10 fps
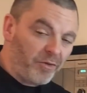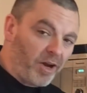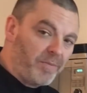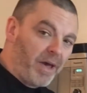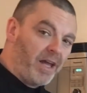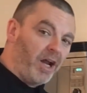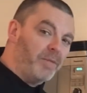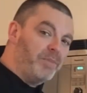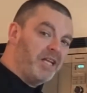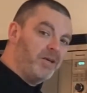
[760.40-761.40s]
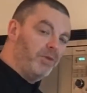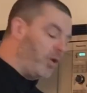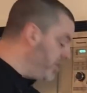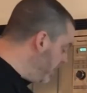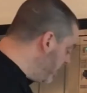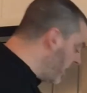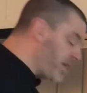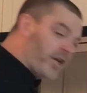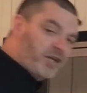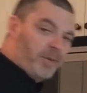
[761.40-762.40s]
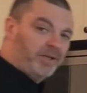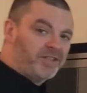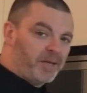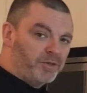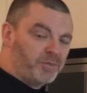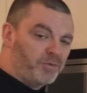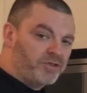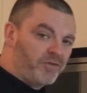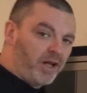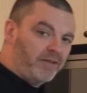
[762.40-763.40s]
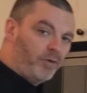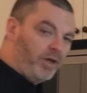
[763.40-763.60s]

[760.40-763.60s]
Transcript: frying pan on medium-low heat and get a couple of tablespoons of olive